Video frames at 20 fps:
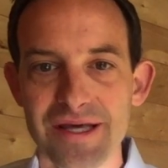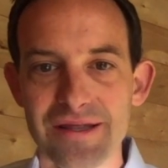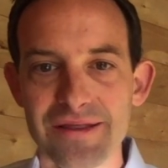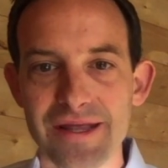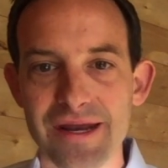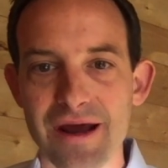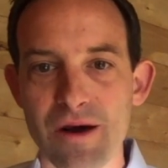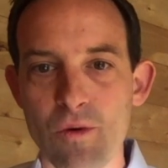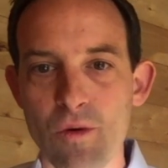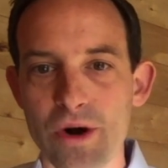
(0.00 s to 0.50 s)

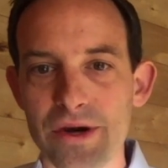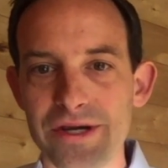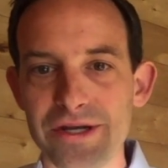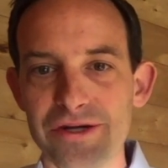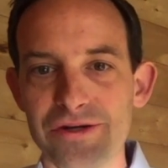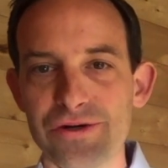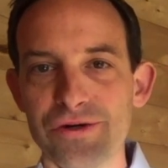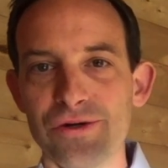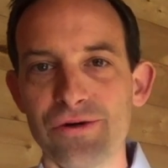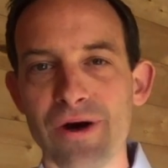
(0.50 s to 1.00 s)
that i want you to
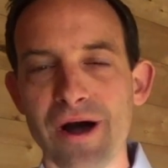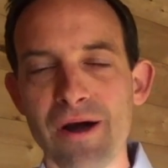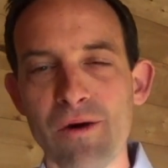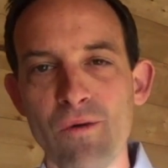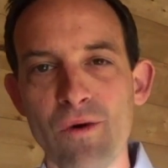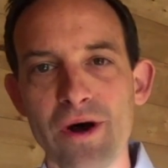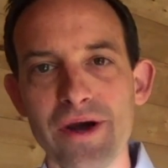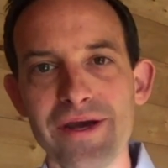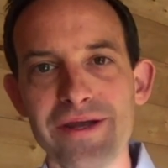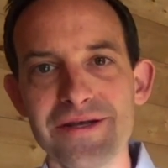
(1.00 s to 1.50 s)
do i
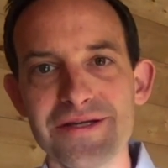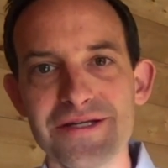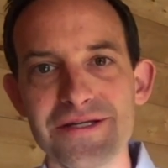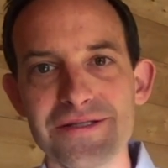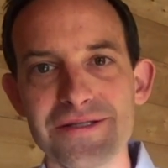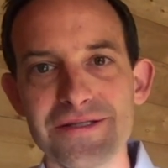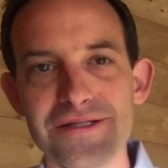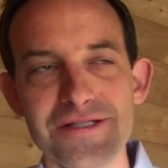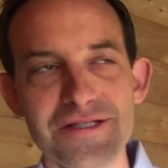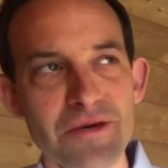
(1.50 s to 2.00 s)
want you to
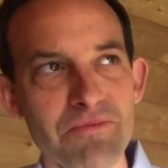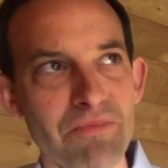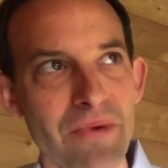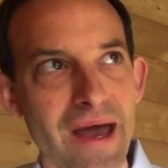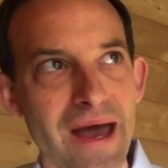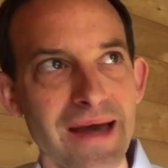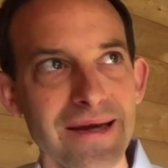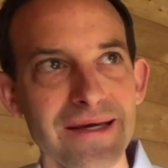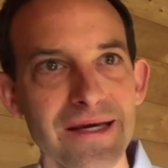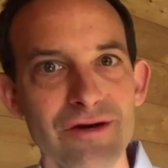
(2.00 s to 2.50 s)
sit
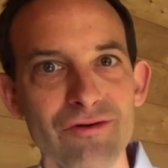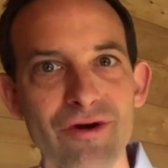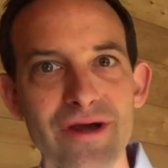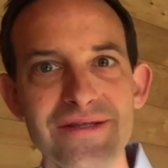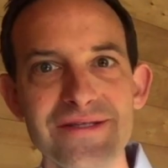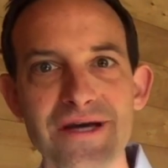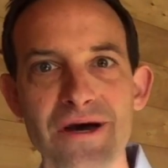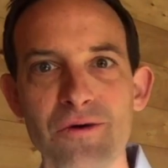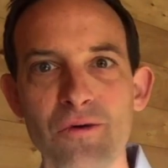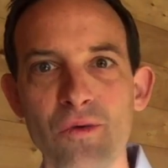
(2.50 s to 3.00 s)
back and write
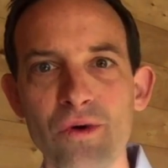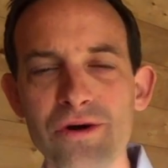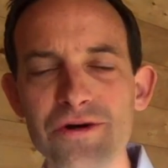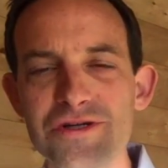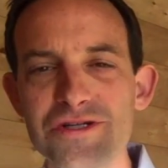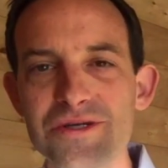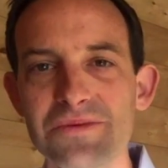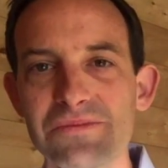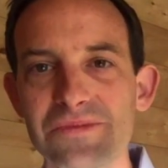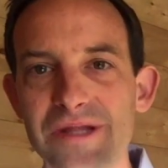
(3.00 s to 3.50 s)
down what are
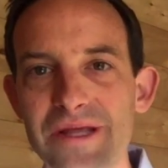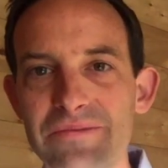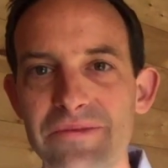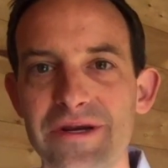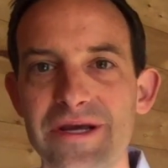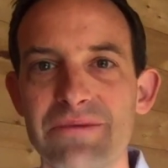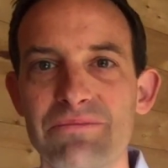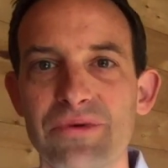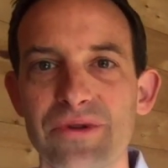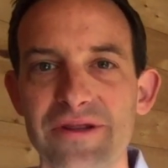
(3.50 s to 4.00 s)
some
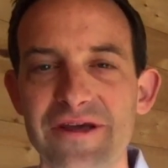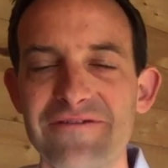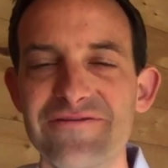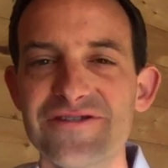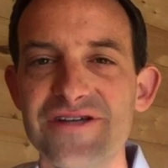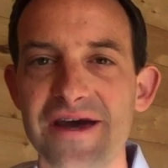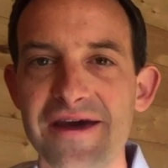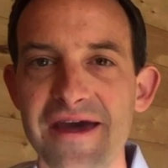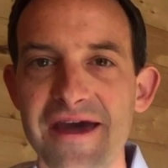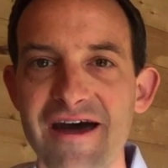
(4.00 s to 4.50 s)
limiting beliefs
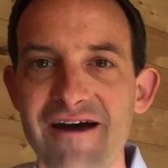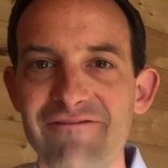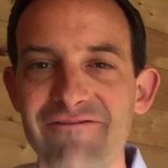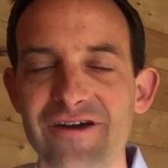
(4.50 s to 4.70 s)
i have